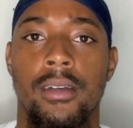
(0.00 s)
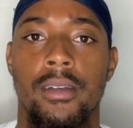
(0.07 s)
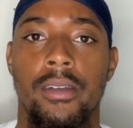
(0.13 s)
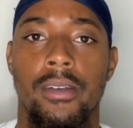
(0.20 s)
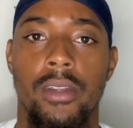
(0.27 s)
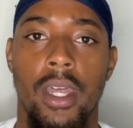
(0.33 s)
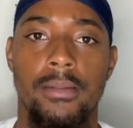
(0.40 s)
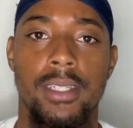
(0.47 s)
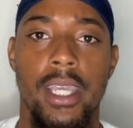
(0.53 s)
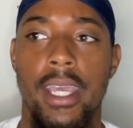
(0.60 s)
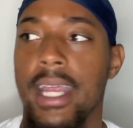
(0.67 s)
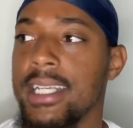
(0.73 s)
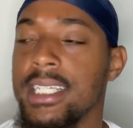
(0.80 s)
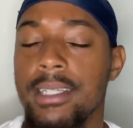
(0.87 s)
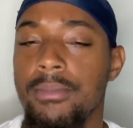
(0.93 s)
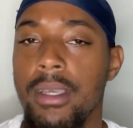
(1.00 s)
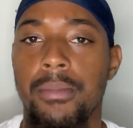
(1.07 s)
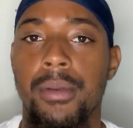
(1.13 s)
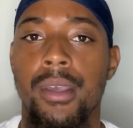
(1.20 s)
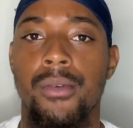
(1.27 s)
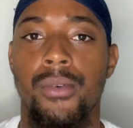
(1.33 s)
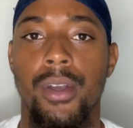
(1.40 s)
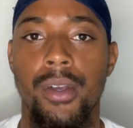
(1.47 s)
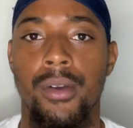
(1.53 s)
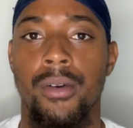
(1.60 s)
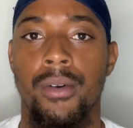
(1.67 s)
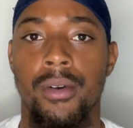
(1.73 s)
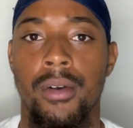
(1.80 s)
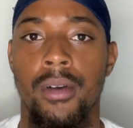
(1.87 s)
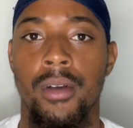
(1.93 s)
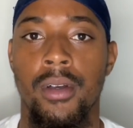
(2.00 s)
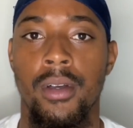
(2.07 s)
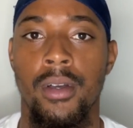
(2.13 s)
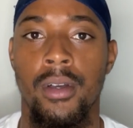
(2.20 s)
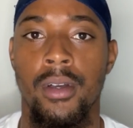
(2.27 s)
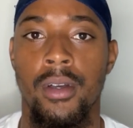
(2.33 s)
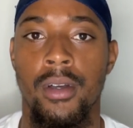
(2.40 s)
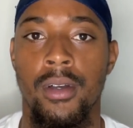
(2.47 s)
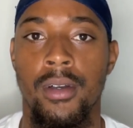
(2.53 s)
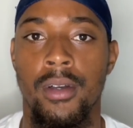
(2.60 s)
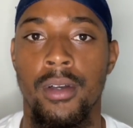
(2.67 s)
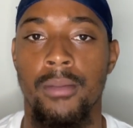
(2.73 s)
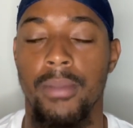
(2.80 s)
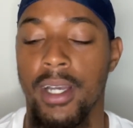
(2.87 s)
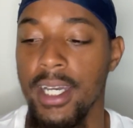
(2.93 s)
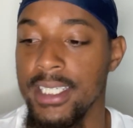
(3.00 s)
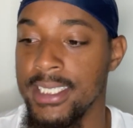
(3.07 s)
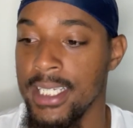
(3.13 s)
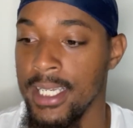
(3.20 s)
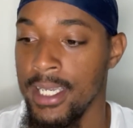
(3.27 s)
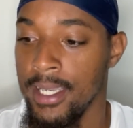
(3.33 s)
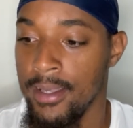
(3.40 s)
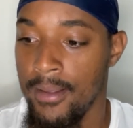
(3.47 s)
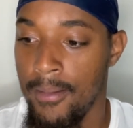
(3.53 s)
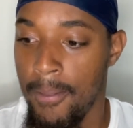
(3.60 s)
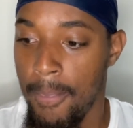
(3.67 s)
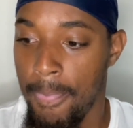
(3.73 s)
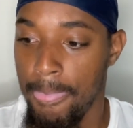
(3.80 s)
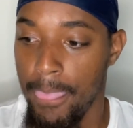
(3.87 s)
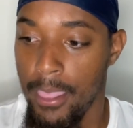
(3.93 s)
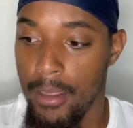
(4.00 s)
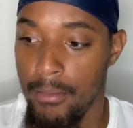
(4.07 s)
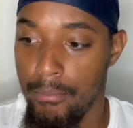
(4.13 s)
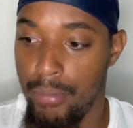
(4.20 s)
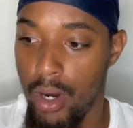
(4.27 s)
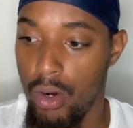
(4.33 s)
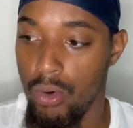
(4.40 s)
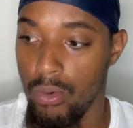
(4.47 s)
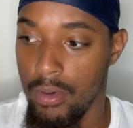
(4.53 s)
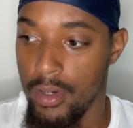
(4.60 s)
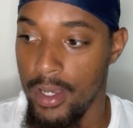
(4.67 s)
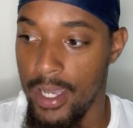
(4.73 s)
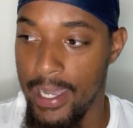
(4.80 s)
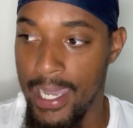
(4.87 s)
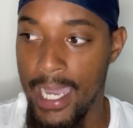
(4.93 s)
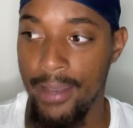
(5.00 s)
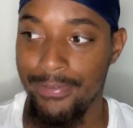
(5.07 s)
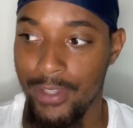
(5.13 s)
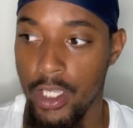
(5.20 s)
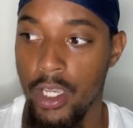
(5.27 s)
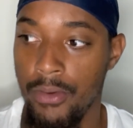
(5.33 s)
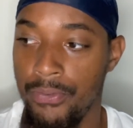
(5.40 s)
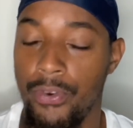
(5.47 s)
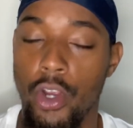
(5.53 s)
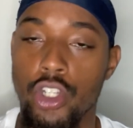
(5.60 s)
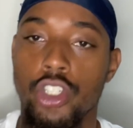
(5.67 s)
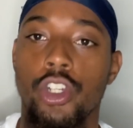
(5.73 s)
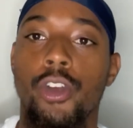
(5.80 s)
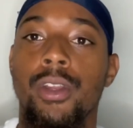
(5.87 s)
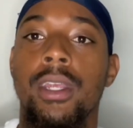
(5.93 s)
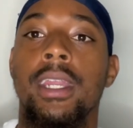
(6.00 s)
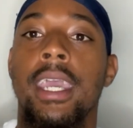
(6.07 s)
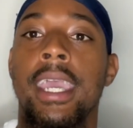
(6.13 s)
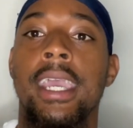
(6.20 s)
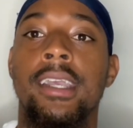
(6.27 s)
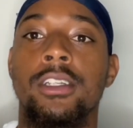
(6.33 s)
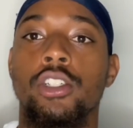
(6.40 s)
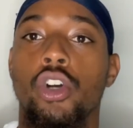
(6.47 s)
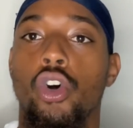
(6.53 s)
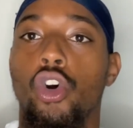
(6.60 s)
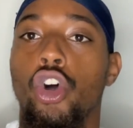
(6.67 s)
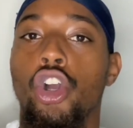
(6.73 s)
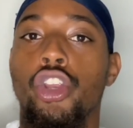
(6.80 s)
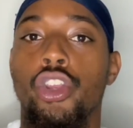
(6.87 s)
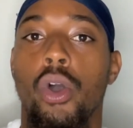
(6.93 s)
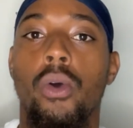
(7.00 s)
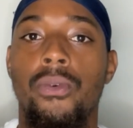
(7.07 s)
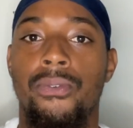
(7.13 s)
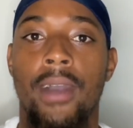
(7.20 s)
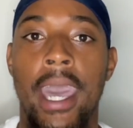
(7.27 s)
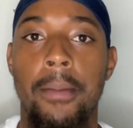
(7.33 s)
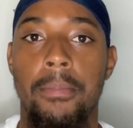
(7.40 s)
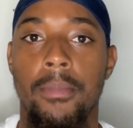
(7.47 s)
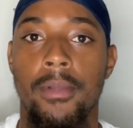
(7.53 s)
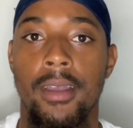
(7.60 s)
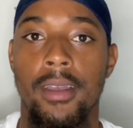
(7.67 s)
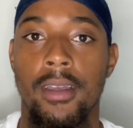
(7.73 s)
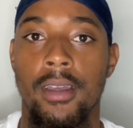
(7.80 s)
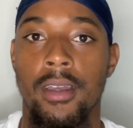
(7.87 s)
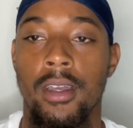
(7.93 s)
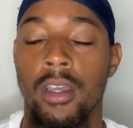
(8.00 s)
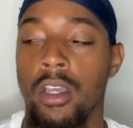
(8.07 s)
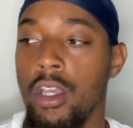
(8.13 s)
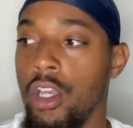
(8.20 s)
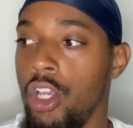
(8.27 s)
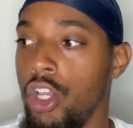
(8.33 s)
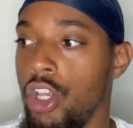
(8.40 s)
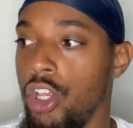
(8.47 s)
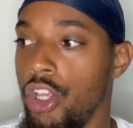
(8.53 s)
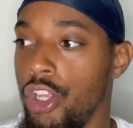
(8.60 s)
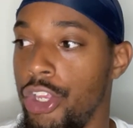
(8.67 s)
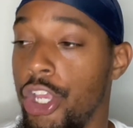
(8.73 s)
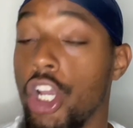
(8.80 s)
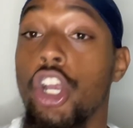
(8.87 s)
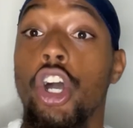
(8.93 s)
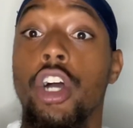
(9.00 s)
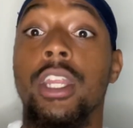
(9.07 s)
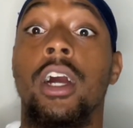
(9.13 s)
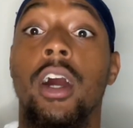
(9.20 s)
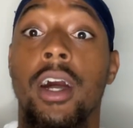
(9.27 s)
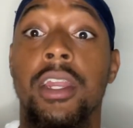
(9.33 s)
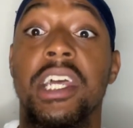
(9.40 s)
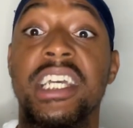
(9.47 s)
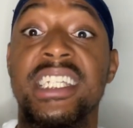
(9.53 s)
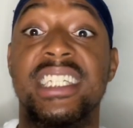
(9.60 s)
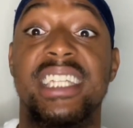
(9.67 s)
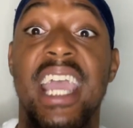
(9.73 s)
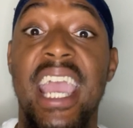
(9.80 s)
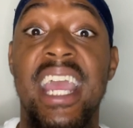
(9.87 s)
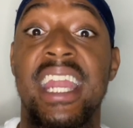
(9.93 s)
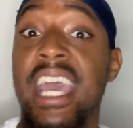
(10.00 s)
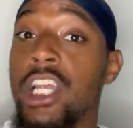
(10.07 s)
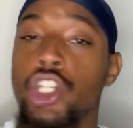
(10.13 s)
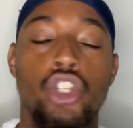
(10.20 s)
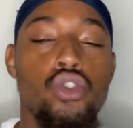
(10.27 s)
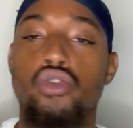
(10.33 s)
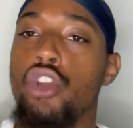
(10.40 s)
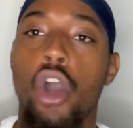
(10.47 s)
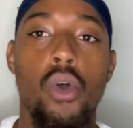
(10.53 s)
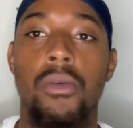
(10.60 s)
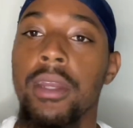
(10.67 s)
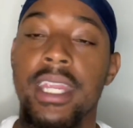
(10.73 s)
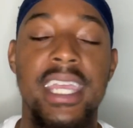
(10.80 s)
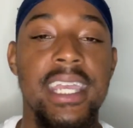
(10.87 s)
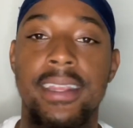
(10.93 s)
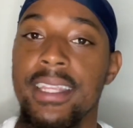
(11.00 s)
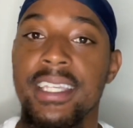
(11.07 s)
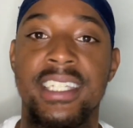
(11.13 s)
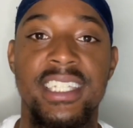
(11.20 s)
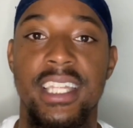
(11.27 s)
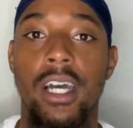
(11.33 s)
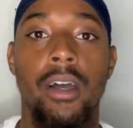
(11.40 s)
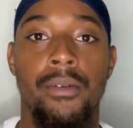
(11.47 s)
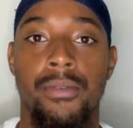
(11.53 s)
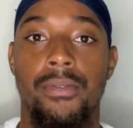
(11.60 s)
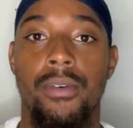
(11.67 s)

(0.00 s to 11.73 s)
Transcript: You know what I'm saying? That's just me being real. Because, bro, after your first 30 days on Nofap, you're going to understand that you don't need this stuff.